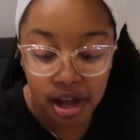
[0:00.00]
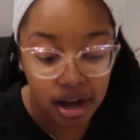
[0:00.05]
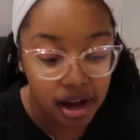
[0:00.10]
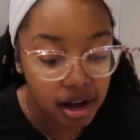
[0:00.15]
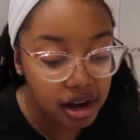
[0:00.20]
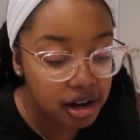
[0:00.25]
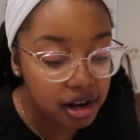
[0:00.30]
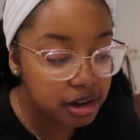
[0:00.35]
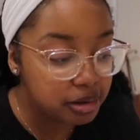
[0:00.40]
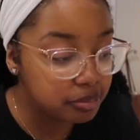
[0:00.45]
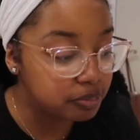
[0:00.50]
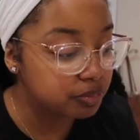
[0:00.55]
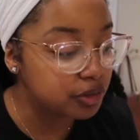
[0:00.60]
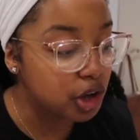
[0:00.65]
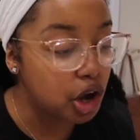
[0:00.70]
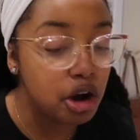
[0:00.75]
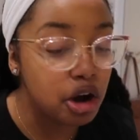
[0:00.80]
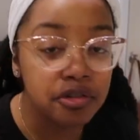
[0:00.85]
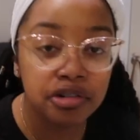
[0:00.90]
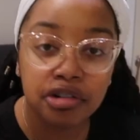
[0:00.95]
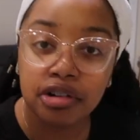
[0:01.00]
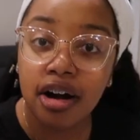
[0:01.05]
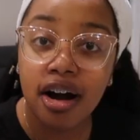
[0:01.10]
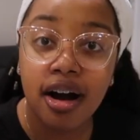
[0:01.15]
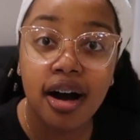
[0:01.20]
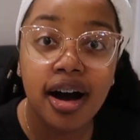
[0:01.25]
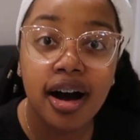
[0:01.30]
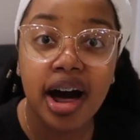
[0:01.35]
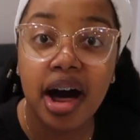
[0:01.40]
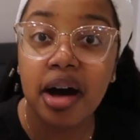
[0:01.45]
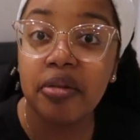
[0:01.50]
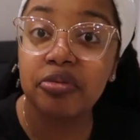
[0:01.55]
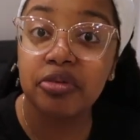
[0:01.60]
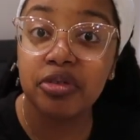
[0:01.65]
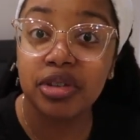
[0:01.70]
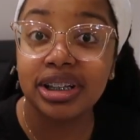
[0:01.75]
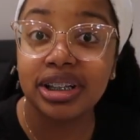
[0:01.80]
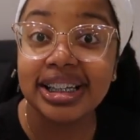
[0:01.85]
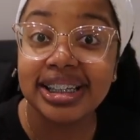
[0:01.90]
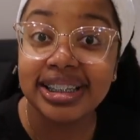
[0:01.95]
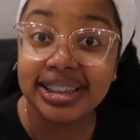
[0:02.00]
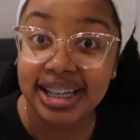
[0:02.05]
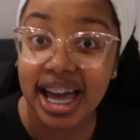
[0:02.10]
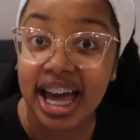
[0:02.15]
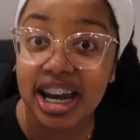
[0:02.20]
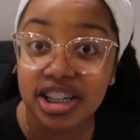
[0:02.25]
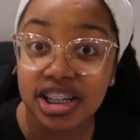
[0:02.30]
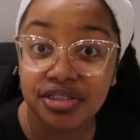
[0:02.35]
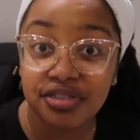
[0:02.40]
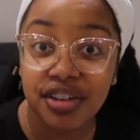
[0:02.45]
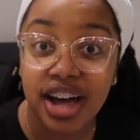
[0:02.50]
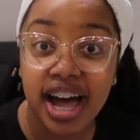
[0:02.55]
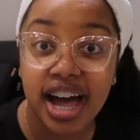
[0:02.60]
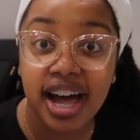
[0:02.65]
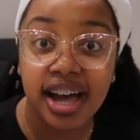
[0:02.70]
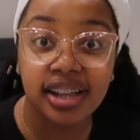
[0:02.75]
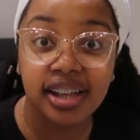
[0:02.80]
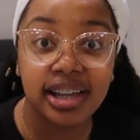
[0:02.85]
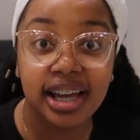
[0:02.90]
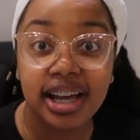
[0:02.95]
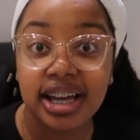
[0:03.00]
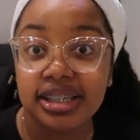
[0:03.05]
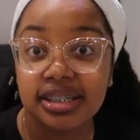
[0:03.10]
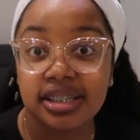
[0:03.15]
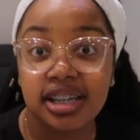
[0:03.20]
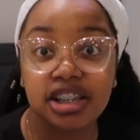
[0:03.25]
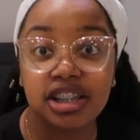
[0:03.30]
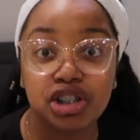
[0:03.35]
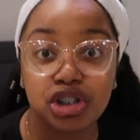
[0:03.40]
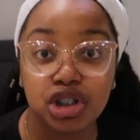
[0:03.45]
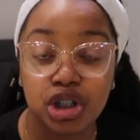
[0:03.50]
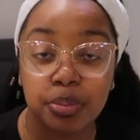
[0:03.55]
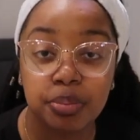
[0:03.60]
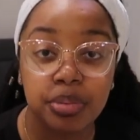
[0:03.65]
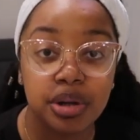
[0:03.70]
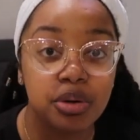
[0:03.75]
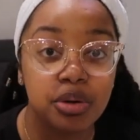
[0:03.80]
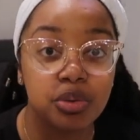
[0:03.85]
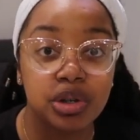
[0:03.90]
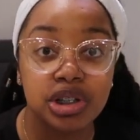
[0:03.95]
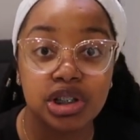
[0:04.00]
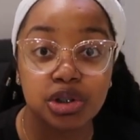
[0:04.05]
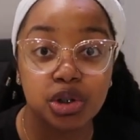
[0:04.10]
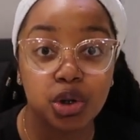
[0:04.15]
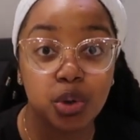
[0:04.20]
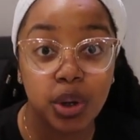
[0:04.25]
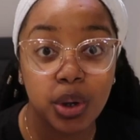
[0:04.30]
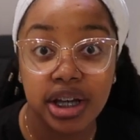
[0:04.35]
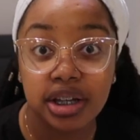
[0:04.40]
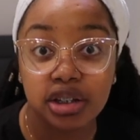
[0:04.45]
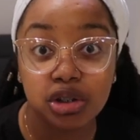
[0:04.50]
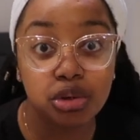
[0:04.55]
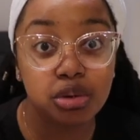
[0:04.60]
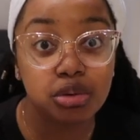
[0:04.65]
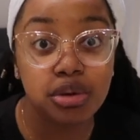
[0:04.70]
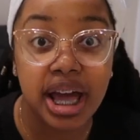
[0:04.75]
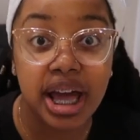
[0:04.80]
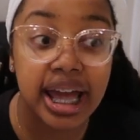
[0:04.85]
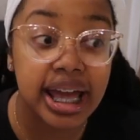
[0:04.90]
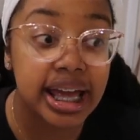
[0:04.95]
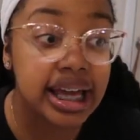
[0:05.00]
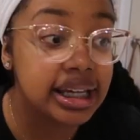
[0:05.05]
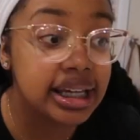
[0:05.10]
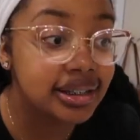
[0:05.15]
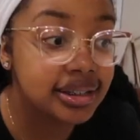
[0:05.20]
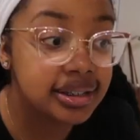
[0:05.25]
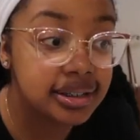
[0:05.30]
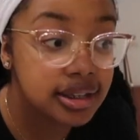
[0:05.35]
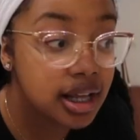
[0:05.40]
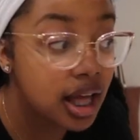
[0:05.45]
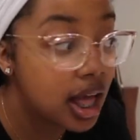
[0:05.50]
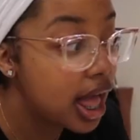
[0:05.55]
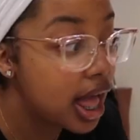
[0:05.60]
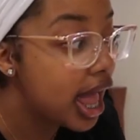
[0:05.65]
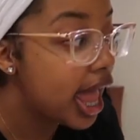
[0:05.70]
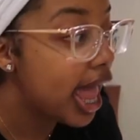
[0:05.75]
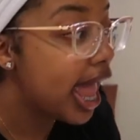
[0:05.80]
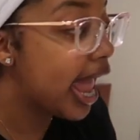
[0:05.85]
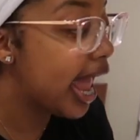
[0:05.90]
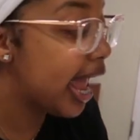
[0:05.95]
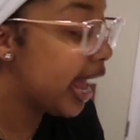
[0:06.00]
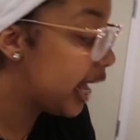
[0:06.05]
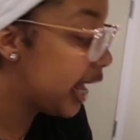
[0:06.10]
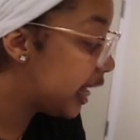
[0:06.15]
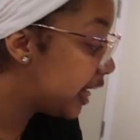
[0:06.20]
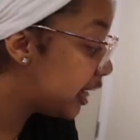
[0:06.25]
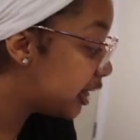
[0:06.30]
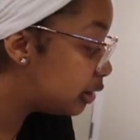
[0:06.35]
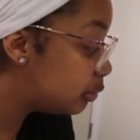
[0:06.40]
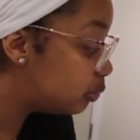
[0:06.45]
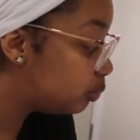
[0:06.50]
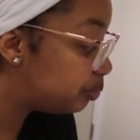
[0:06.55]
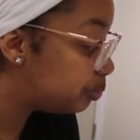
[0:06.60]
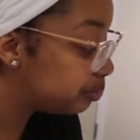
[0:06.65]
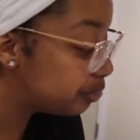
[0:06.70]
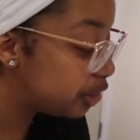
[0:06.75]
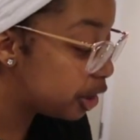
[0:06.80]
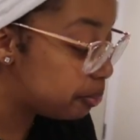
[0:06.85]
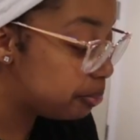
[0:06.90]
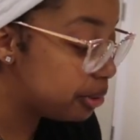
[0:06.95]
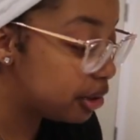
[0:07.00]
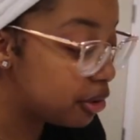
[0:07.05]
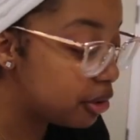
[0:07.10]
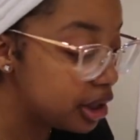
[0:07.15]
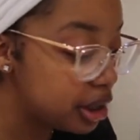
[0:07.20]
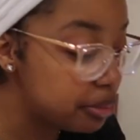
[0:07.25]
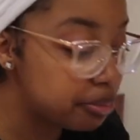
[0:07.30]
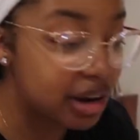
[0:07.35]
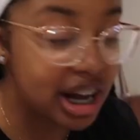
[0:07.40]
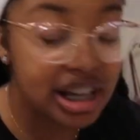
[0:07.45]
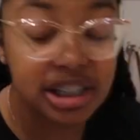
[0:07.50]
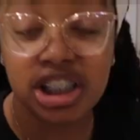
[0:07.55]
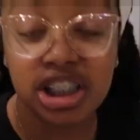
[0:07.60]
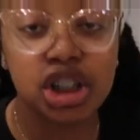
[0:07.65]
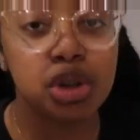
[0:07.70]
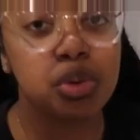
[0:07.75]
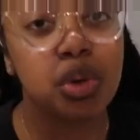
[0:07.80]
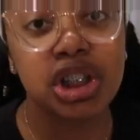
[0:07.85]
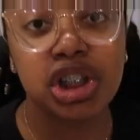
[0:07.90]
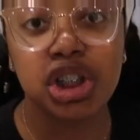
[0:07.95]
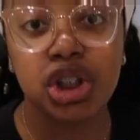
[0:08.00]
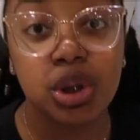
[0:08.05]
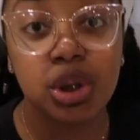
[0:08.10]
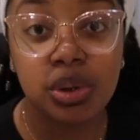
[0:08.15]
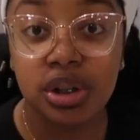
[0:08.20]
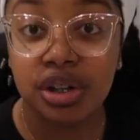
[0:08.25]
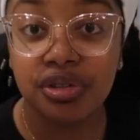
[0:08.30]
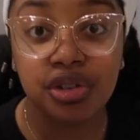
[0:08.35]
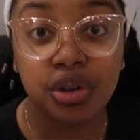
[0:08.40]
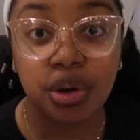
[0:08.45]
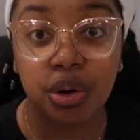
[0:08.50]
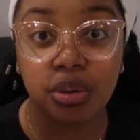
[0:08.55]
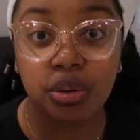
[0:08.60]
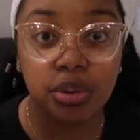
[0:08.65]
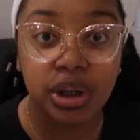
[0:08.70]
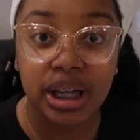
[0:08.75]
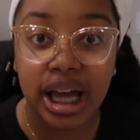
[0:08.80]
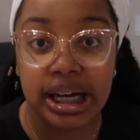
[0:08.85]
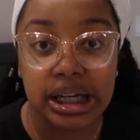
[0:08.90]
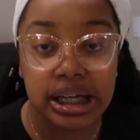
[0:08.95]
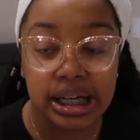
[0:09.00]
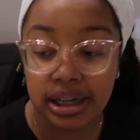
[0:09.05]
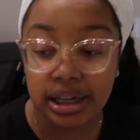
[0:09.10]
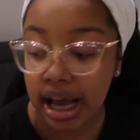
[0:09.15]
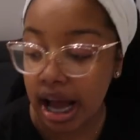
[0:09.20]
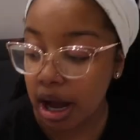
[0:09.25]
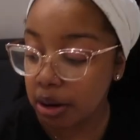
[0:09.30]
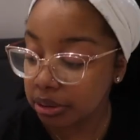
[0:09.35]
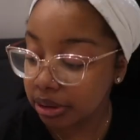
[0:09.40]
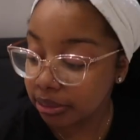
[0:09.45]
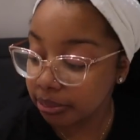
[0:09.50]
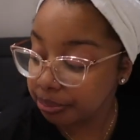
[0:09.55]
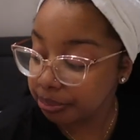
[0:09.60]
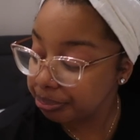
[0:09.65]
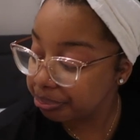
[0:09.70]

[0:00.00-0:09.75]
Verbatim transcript: Overall, I'm really satisfied. Like I said, the shipping was quick, 2 days, and the building process wasn't so difficult. We got done in an hour.